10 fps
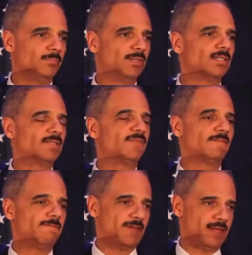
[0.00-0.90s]
because of their
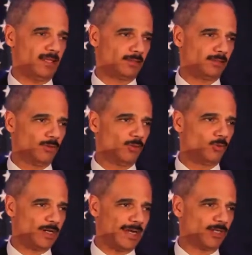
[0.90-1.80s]
faith
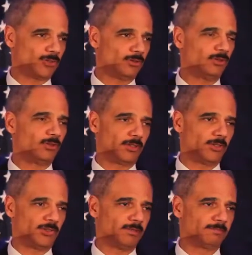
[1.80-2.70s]
or national
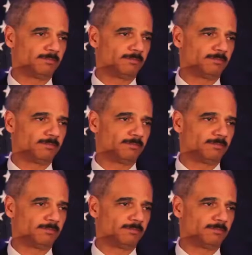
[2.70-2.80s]
origin.